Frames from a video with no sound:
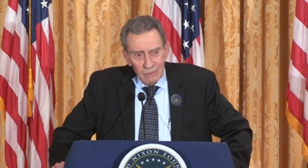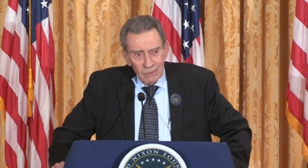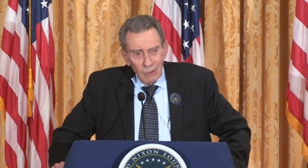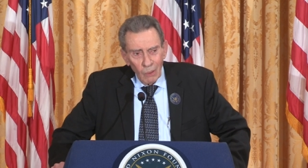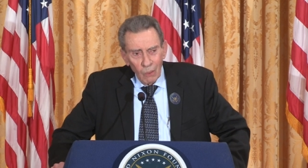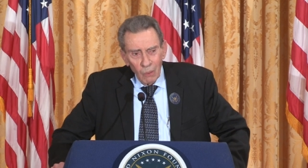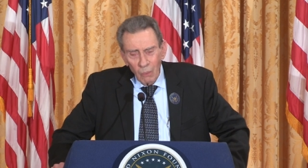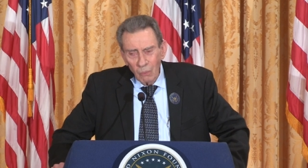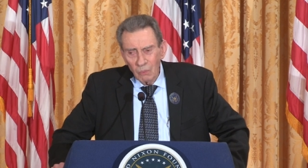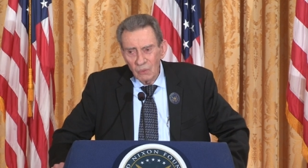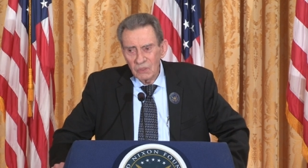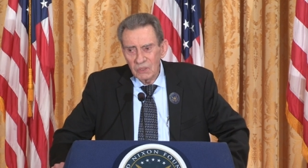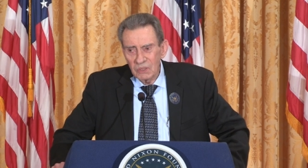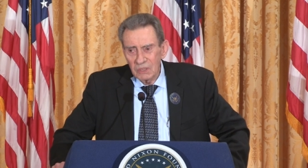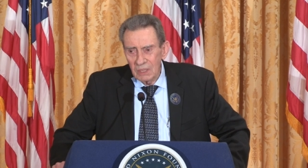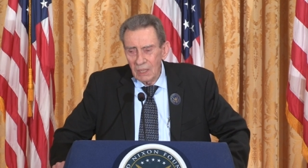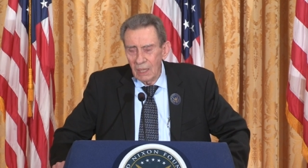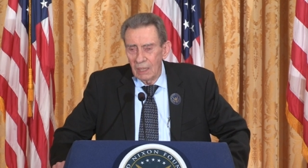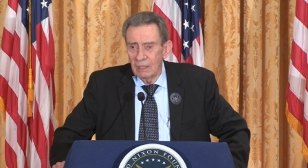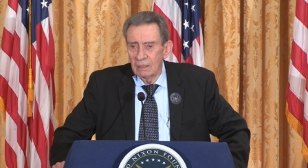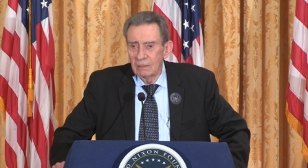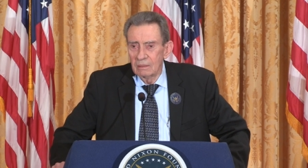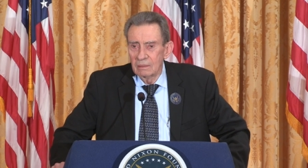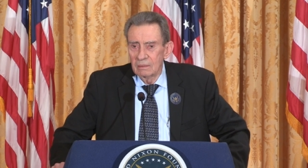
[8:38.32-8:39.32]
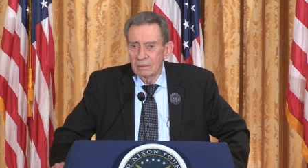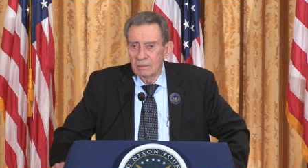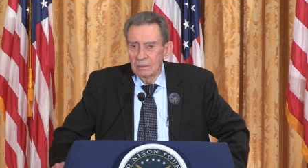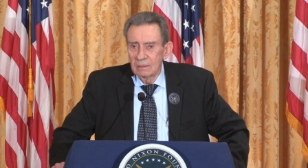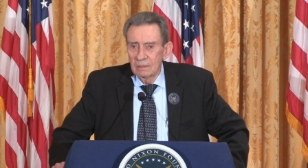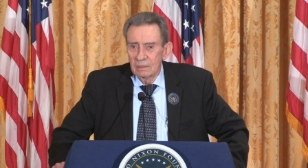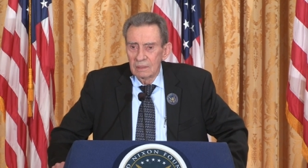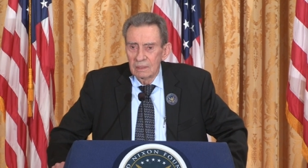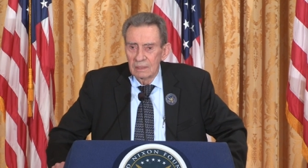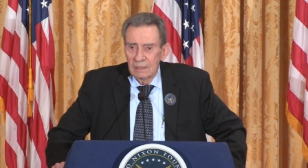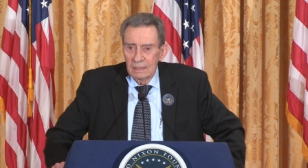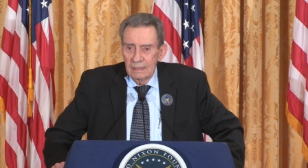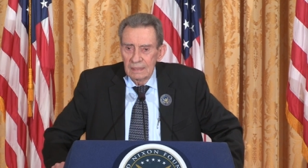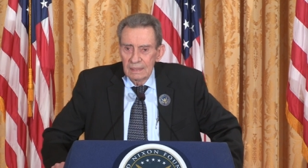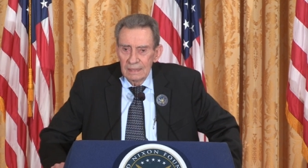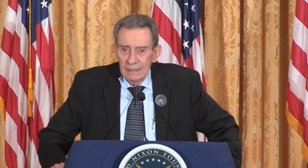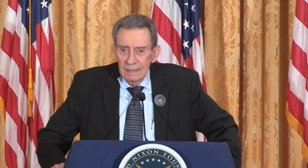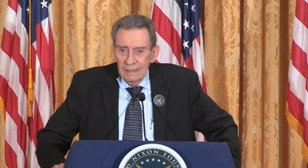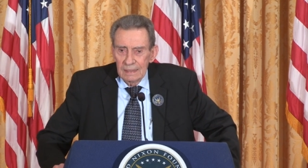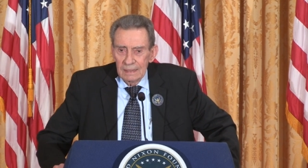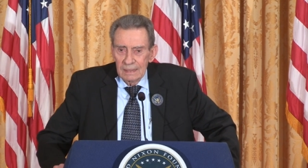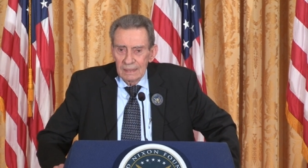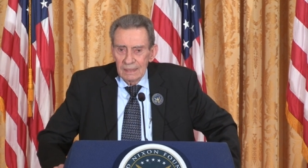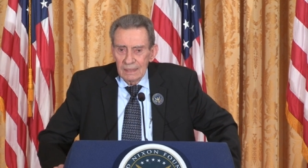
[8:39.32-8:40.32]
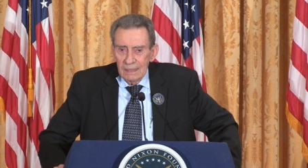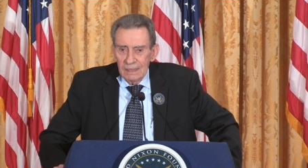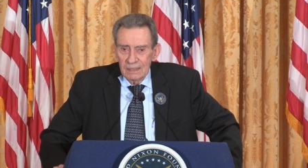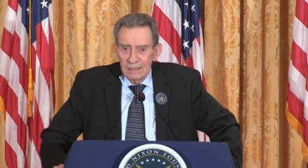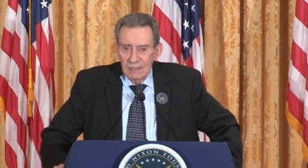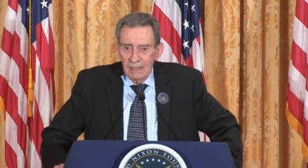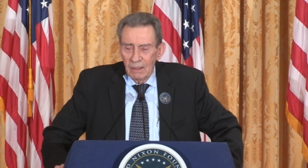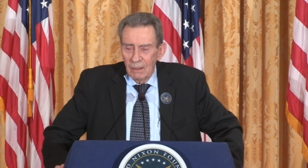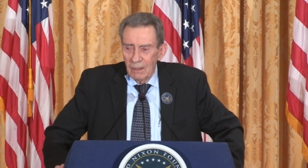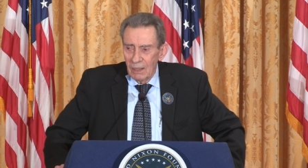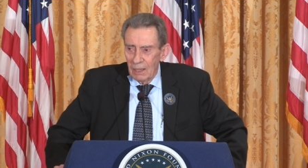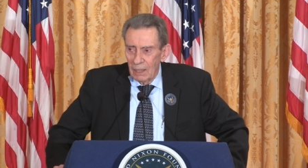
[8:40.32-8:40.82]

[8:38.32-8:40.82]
The whole state is a,